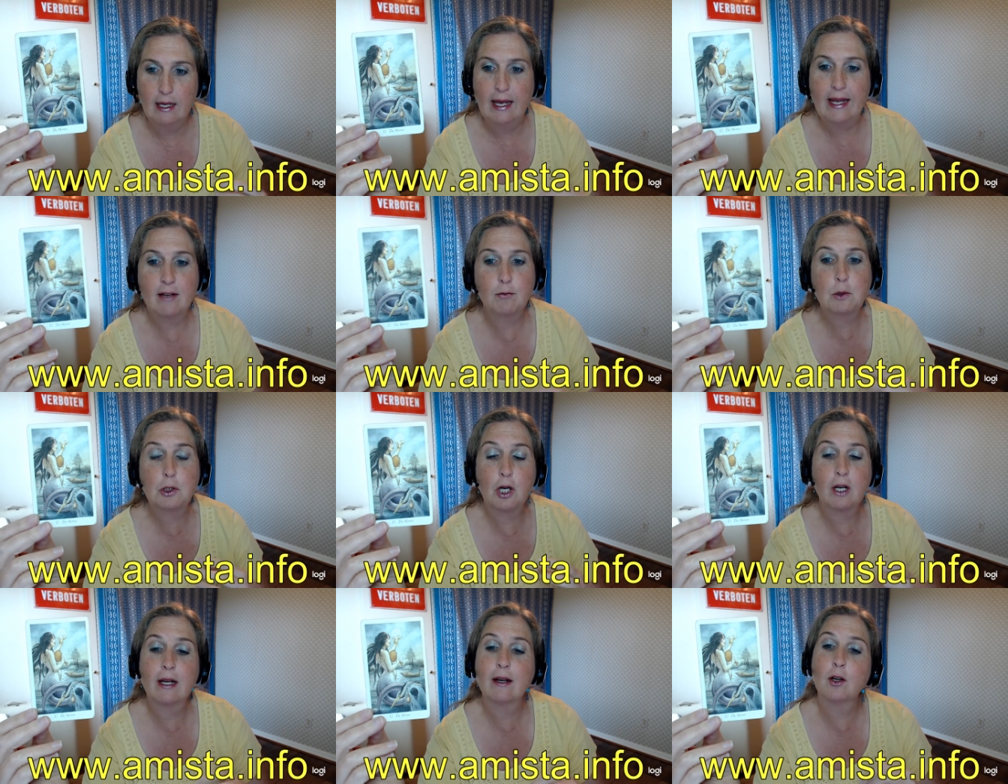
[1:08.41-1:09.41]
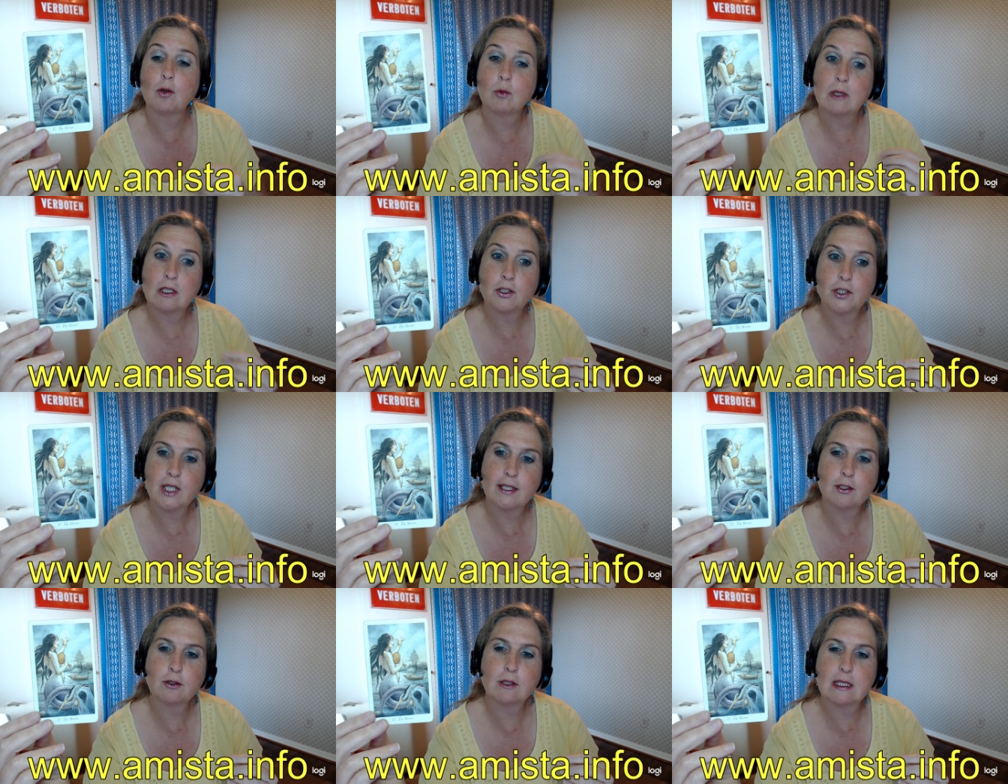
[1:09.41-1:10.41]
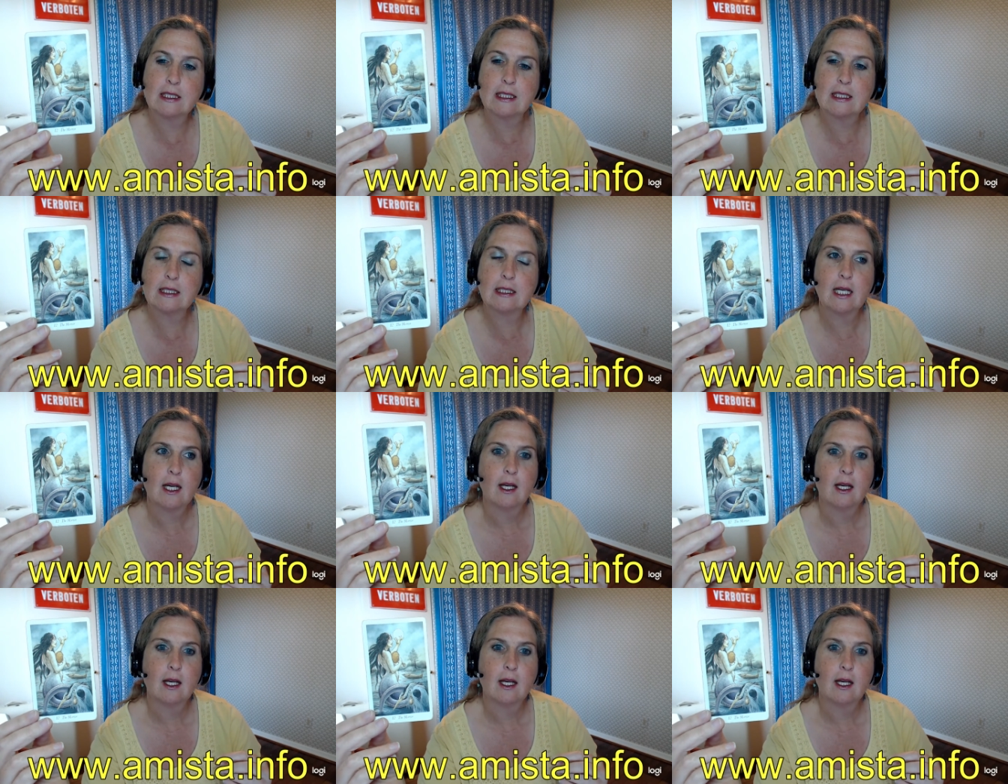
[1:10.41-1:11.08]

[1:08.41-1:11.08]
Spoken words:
And if we're talking career sector, this is,